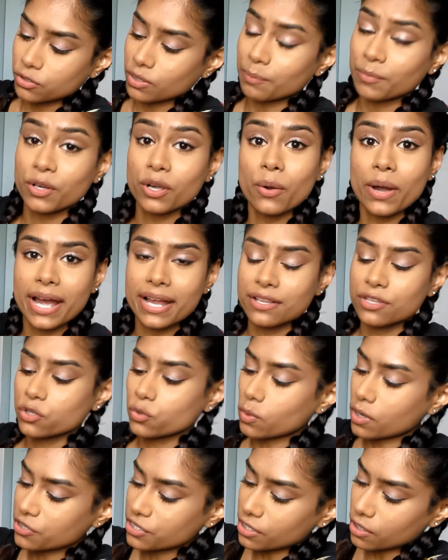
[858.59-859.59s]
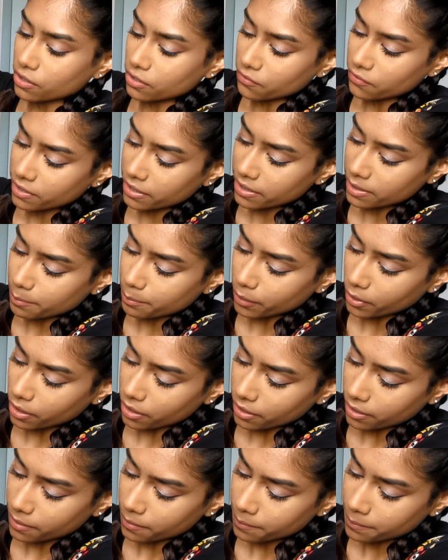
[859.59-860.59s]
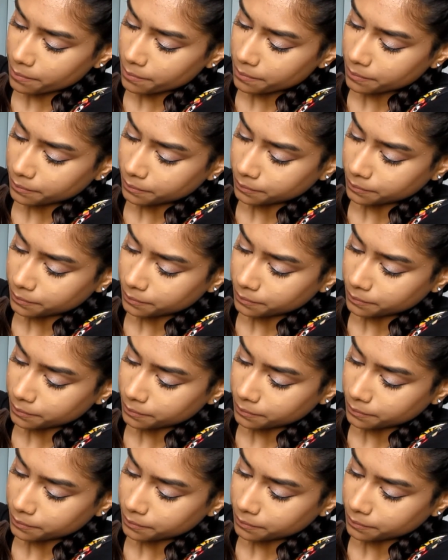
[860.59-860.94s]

So I'm gonna go ahead and swatch it on the very bottom.